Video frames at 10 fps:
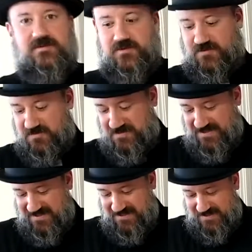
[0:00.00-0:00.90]
That's who.
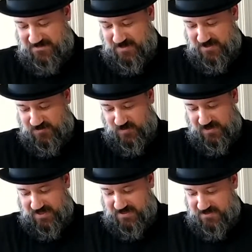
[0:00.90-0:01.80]
Because we
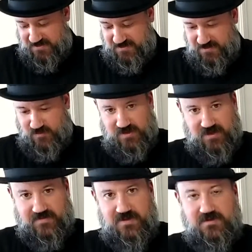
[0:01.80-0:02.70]
like it. We
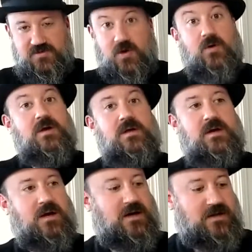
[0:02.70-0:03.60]
love it. So,
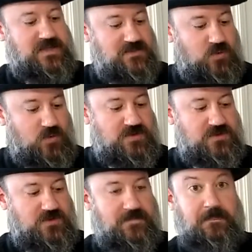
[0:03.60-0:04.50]
uh, that's what we're
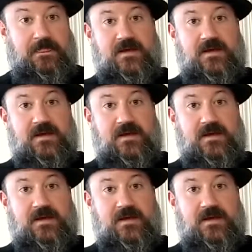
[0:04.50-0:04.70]
doing.